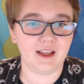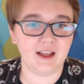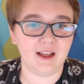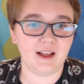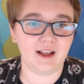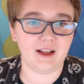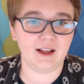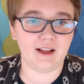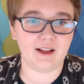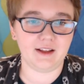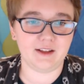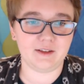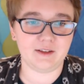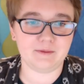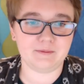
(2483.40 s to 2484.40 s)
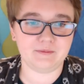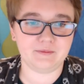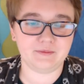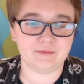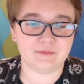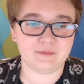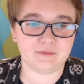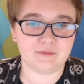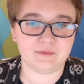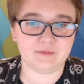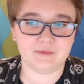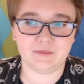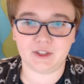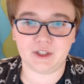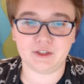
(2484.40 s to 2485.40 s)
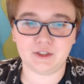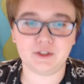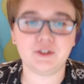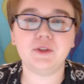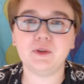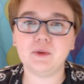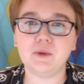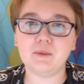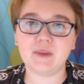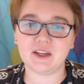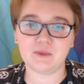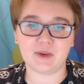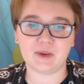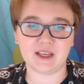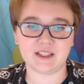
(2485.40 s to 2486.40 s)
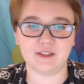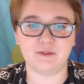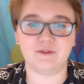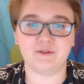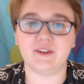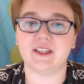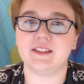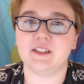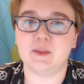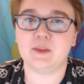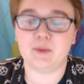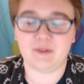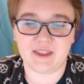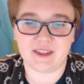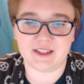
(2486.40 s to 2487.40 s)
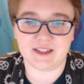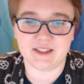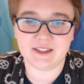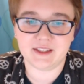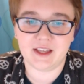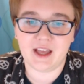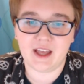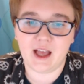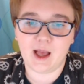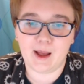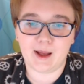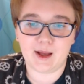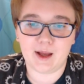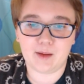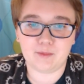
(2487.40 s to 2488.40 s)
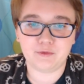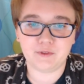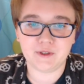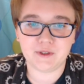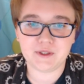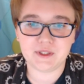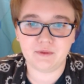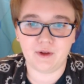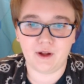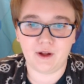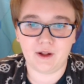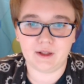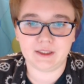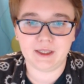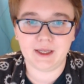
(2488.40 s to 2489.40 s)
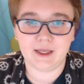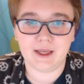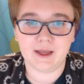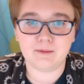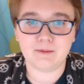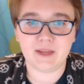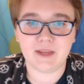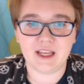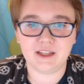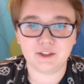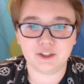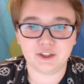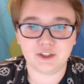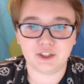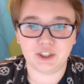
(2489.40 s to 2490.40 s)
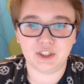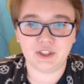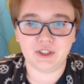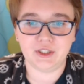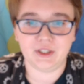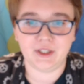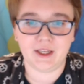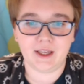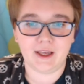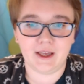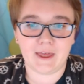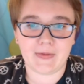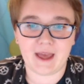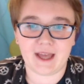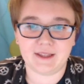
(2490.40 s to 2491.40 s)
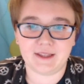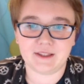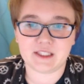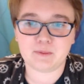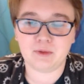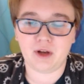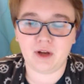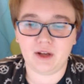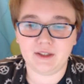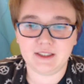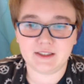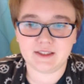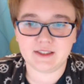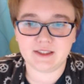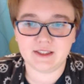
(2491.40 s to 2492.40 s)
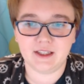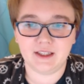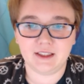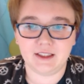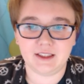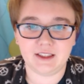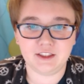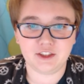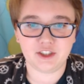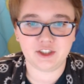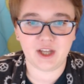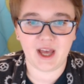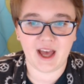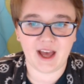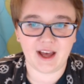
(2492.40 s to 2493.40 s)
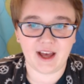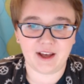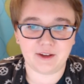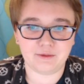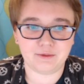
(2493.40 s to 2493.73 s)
There are two main ways to prevent this. First of all, make sure that the sprockets each have